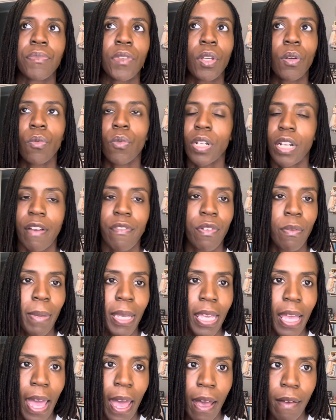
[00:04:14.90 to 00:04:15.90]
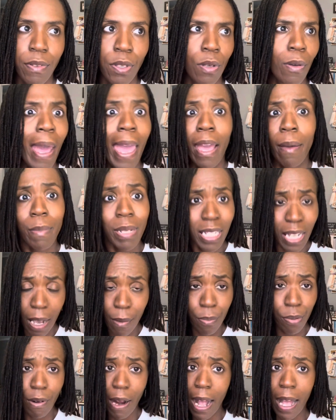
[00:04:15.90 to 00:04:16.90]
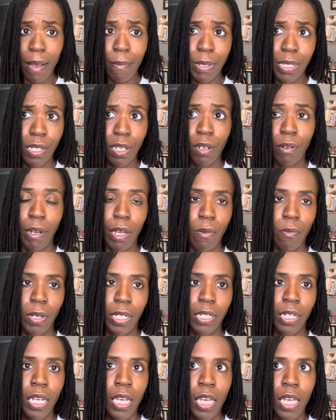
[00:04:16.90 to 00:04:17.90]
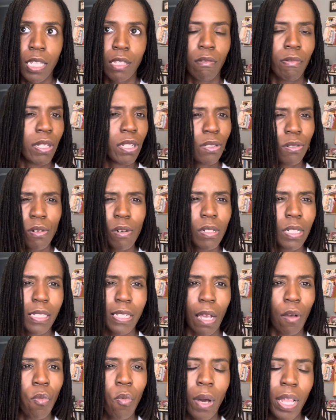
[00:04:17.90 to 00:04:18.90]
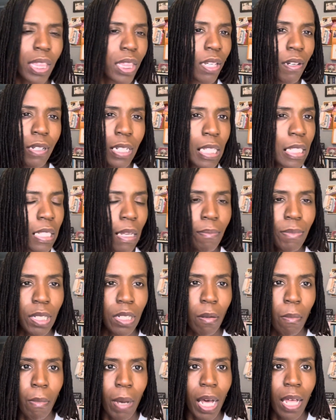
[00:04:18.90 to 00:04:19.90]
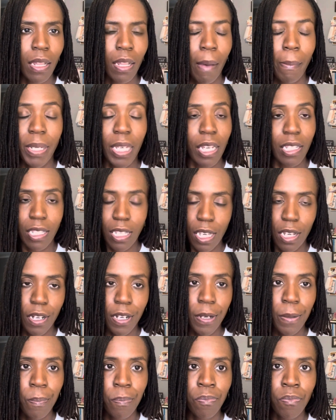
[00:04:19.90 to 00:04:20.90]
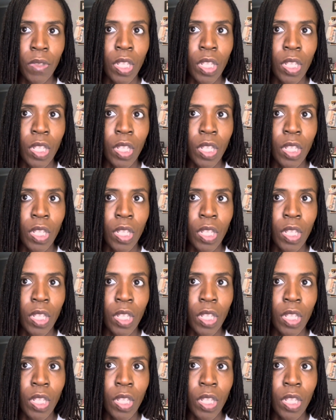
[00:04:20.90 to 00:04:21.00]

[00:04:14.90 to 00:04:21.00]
whatever may have you. Amazon Prime is a great one. The renewal is like $130 something a year.